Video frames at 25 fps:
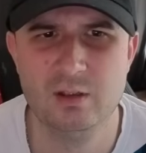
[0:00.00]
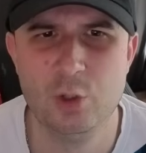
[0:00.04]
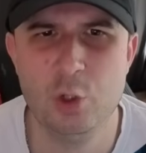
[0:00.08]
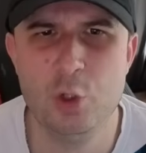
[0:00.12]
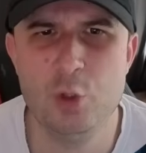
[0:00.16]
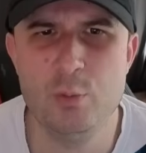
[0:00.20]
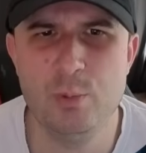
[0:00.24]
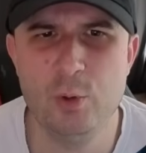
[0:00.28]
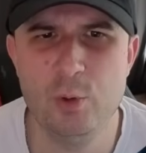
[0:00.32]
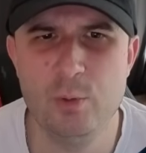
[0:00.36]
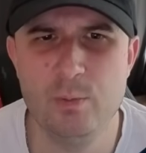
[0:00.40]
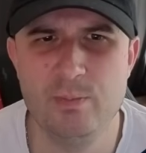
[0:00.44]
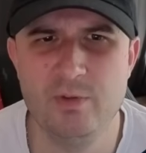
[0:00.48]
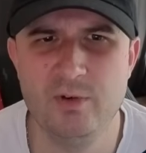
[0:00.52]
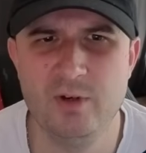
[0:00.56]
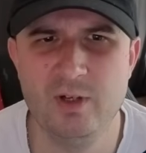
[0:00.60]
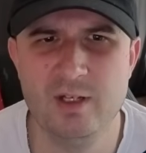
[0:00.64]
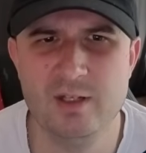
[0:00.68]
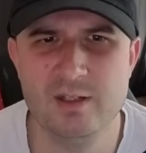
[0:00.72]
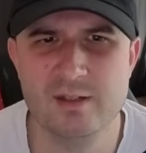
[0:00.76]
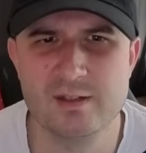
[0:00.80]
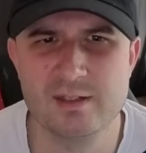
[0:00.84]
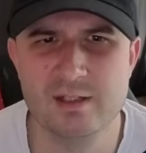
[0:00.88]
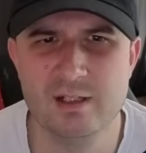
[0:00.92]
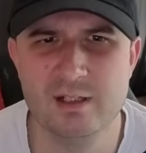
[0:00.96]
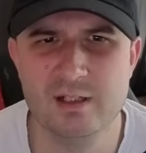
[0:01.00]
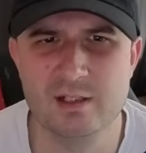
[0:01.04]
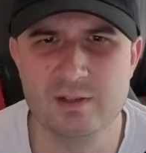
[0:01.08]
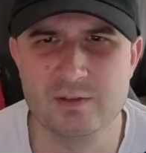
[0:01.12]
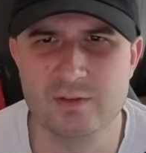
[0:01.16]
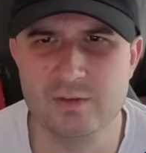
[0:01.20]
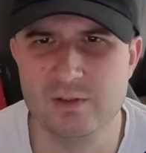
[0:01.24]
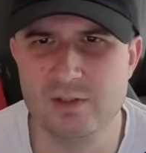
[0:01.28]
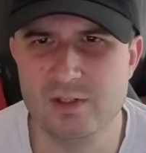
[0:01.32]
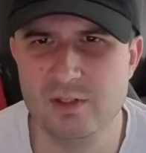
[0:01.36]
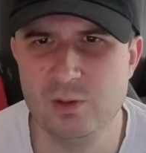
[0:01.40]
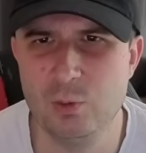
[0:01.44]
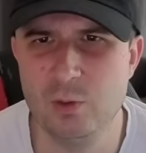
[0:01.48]
Who bought Brilliant Stars
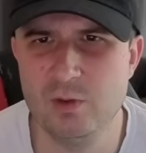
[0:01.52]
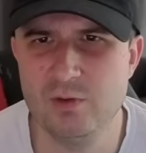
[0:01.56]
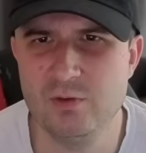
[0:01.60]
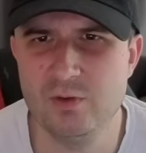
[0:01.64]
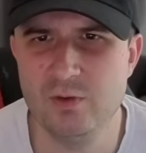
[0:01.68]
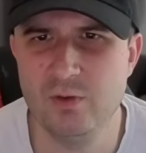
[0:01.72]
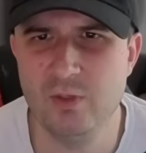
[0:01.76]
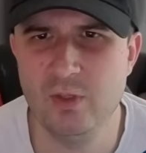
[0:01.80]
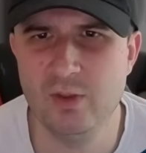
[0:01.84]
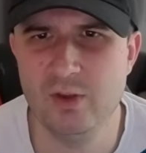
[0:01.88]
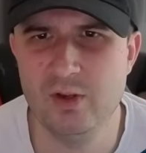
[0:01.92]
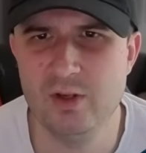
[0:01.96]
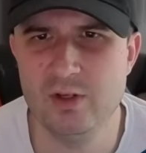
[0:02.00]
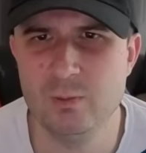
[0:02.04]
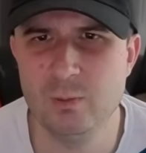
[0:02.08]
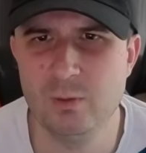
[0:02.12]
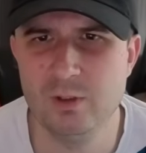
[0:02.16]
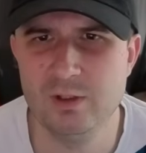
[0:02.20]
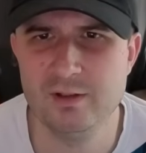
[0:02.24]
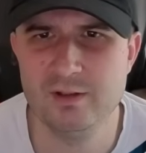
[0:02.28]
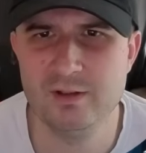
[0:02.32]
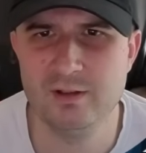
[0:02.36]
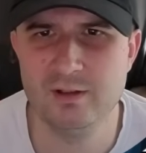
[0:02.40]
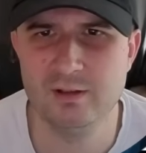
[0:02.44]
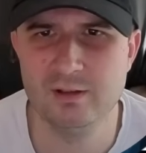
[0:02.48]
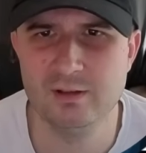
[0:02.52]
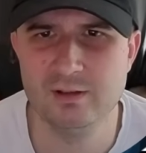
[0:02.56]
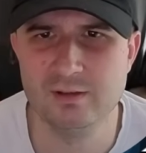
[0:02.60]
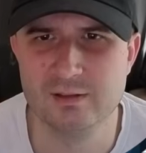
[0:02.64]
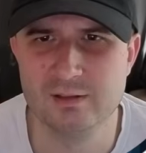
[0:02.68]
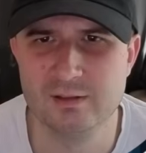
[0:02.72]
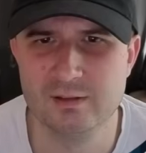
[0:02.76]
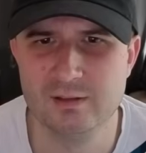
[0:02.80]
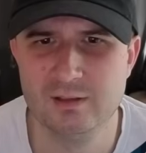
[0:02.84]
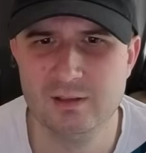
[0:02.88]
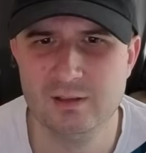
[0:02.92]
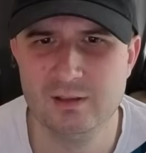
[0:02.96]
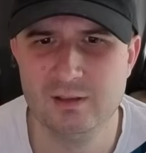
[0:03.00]
for
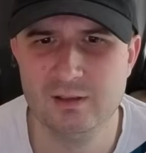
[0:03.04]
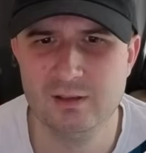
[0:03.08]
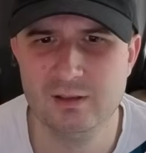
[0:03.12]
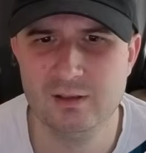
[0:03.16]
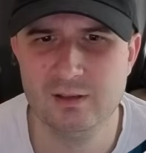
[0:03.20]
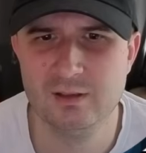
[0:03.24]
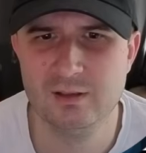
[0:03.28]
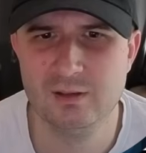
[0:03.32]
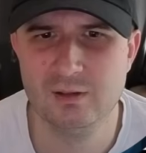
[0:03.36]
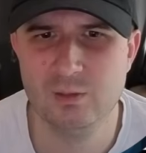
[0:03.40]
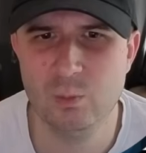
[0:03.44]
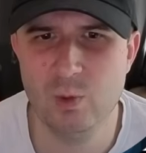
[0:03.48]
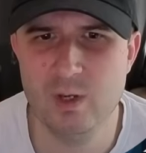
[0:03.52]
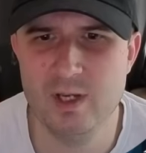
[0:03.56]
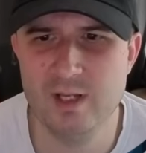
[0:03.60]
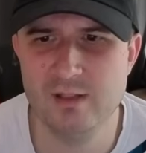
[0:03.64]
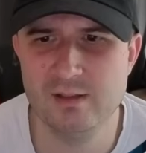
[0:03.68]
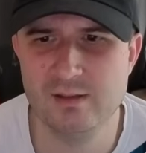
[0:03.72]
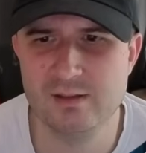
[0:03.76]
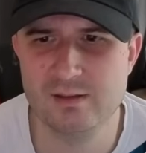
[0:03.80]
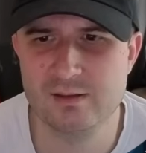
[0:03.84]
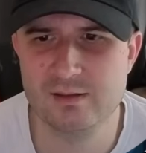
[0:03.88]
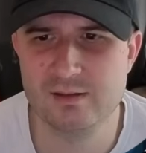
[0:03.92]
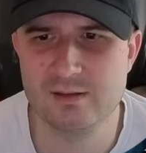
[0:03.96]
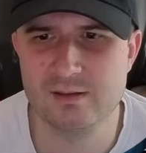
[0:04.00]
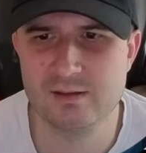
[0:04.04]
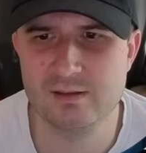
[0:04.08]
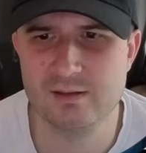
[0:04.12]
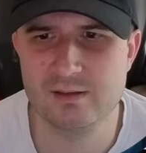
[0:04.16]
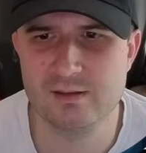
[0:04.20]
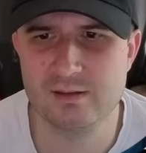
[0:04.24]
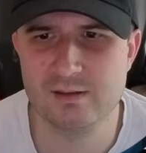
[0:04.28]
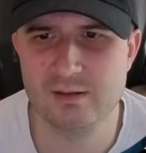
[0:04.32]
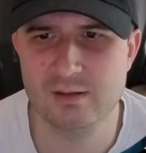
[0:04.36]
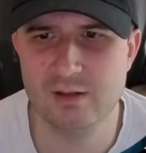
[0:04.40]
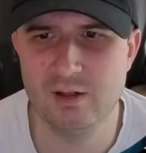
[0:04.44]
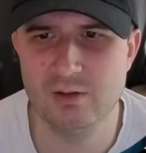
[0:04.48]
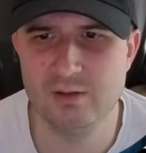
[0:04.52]
$231 when
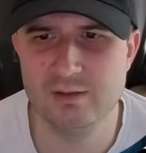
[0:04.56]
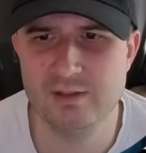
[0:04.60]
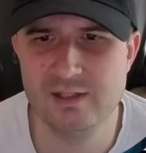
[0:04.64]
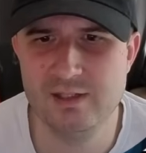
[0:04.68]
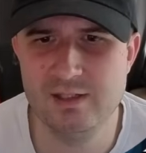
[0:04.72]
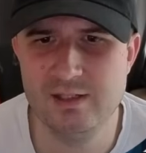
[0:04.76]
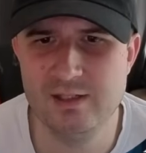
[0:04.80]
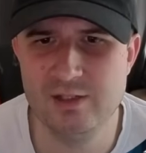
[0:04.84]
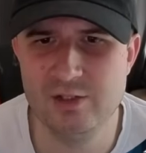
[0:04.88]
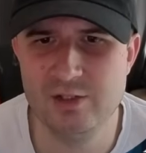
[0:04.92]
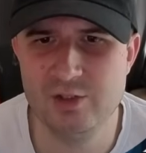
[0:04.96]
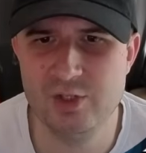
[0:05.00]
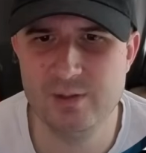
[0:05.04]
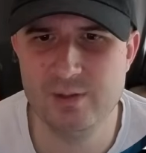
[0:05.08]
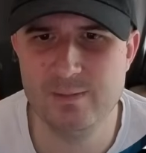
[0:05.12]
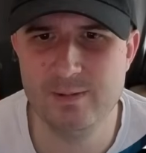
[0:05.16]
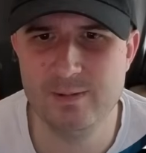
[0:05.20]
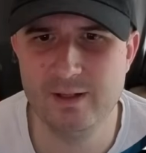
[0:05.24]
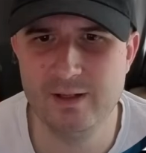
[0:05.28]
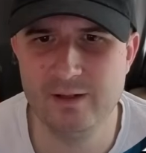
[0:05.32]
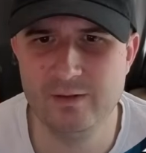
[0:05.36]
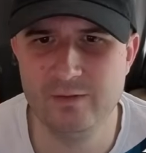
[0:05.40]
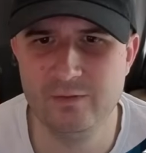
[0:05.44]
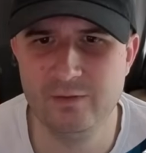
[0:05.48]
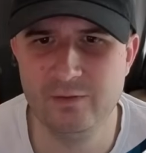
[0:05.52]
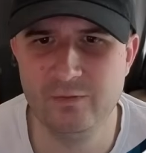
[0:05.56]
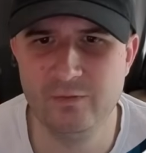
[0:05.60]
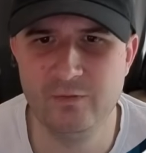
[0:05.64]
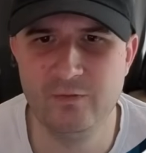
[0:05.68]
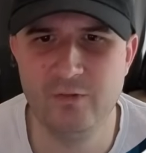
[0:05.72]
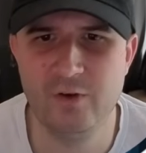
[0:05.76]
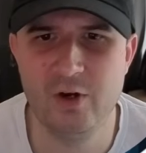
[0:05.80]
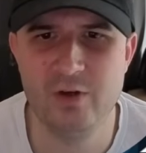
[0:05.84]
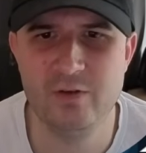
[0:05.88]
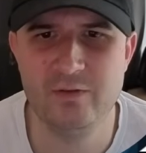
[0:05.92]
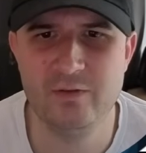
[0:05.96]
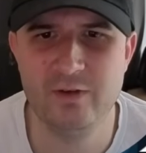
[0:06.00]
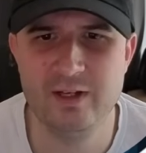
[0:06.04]
it's on TCG Player for
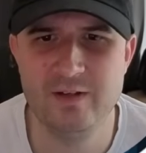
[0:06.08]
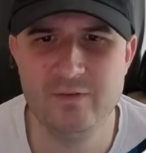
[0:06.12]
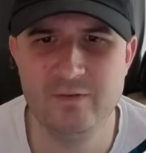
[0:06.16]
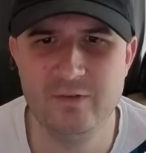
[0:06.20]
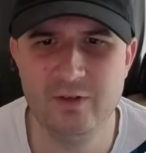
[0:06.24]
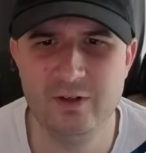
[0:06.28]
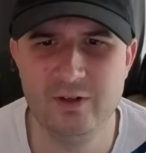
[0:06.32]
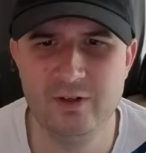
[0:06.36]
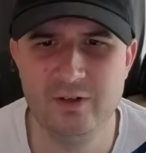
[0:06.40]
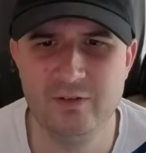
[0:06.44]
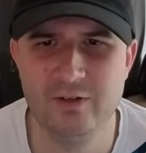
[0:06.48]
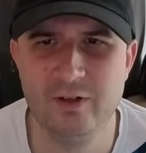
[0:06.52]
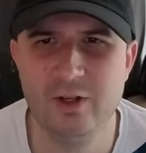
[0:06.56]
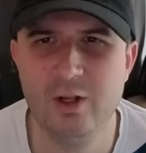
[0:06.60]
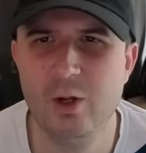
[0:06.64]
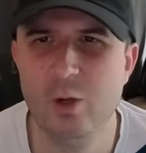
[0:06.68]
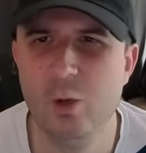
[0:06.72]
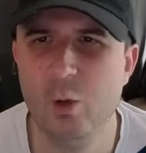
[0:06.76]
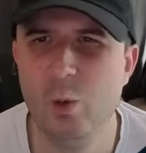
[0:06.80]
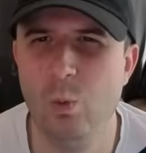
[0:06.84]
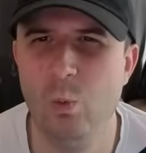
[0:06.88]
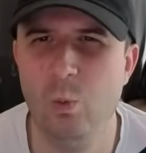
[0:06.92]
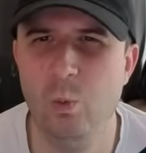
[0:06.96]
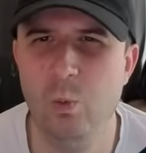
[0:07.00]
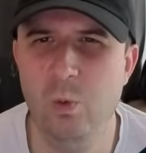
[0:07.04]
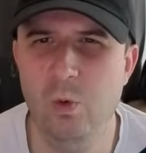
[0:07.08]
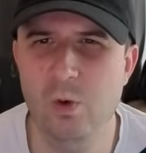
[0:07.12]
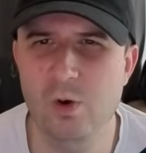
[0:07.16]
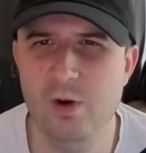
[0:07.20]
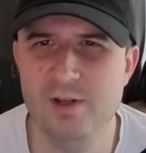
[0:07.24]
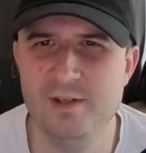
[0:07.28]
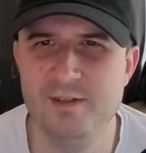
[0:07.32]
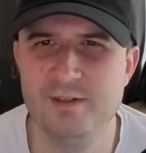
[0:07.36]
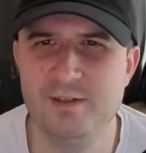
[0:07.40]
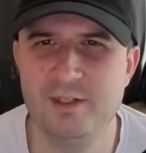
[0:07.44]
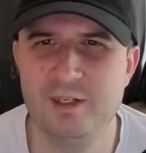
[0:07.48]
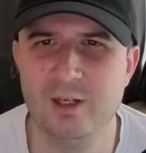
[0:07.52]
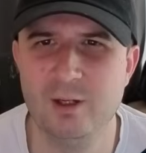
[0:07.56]
$585? What
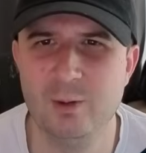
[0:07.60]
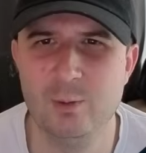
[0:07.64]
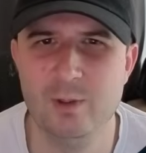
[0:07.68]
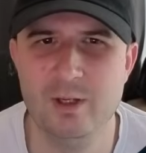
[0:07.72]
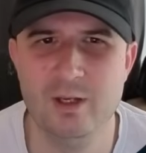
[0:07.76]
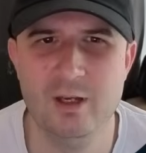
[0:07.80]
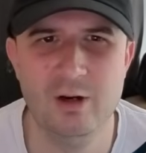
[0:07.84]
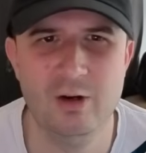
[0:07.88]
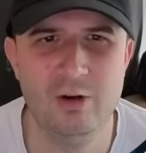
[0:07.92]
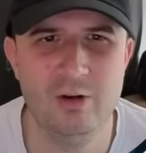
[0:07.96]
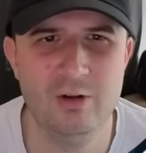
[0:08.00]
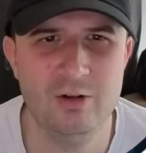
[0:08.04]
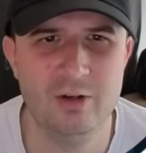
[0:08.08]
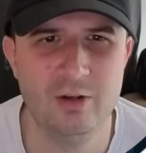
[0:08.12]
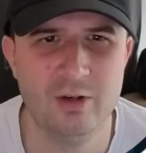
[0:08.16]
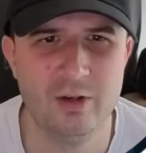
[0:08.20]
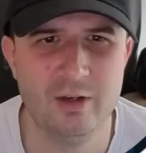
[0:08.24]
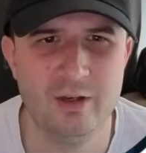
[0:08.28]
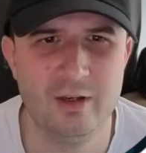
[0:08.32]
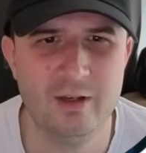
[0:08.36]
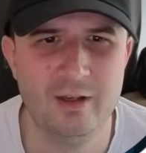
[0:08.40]
is going on?